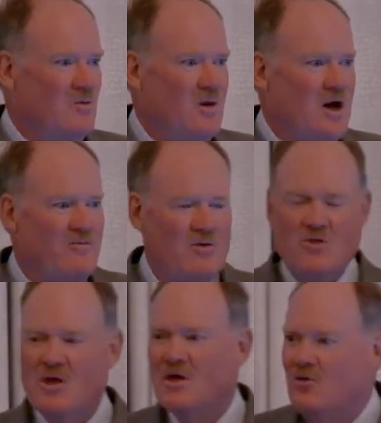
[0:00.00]
We often
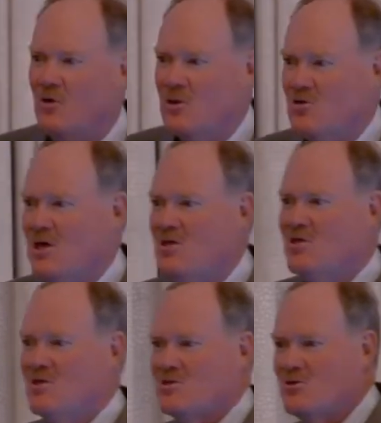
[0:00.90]
think of
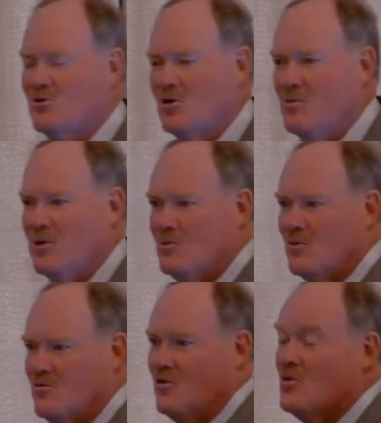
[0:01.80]
homeostasis as a term that
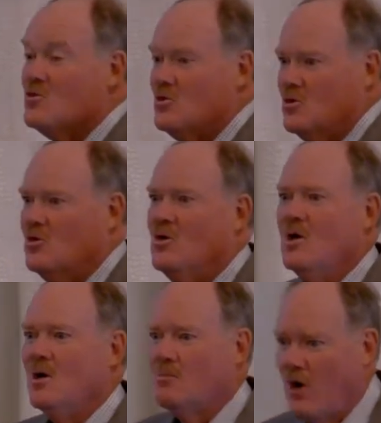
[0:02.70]
refers to
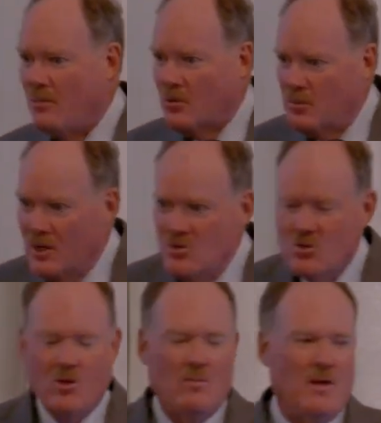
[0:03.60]
proper blood
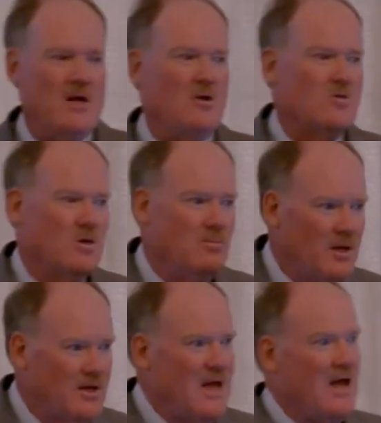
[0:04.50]
sugar management,
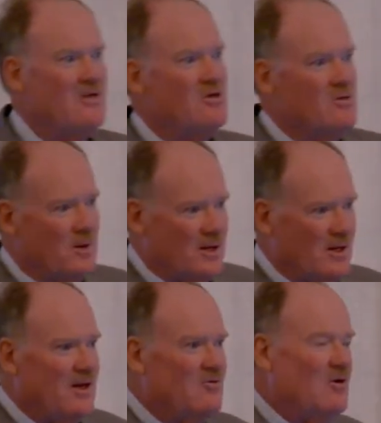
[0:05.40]
blood gases, blood
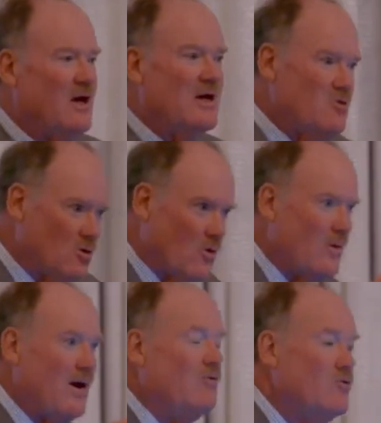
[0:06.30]
electrolytes,
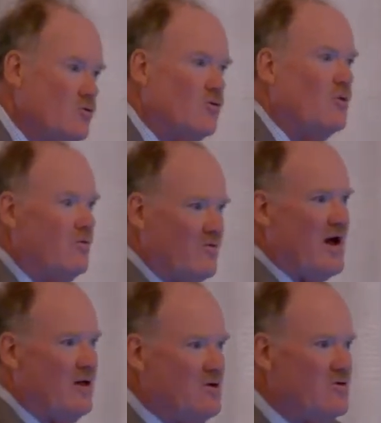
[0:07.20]
around those normal
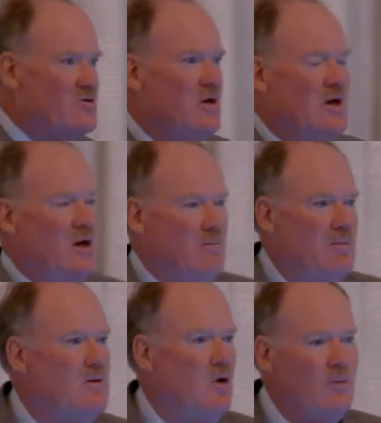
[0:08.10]
values.
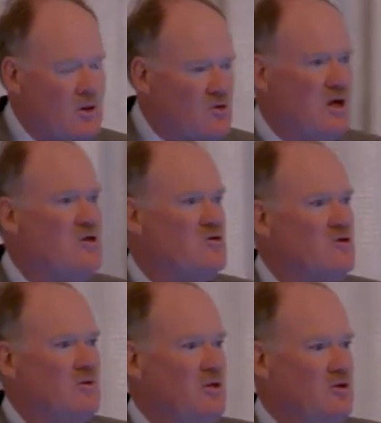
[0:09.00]
But homeostasis
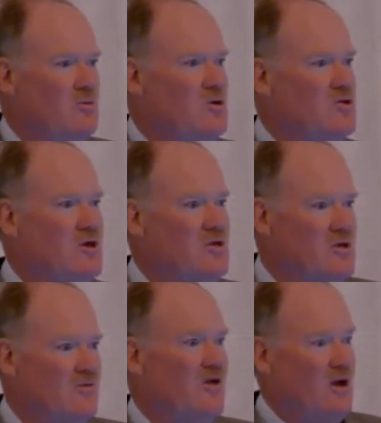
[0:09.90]
could be the
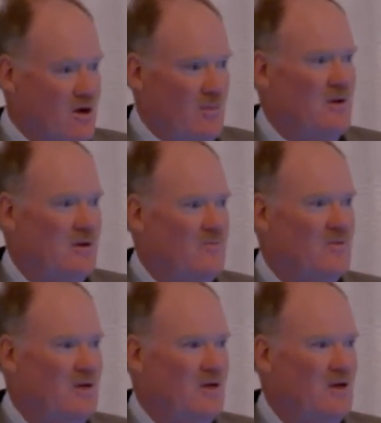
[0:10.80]
homeostasis of alarm
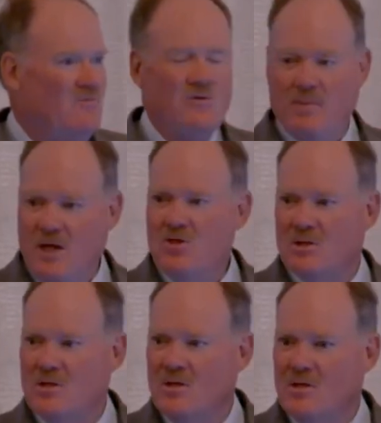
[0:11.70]
and
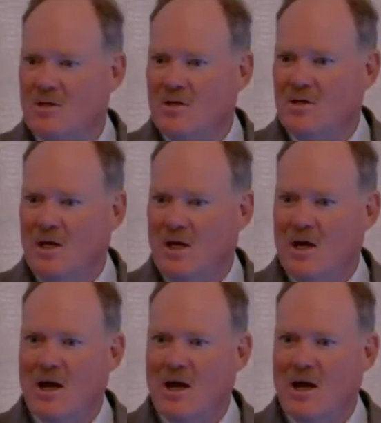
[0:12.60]
inflammation and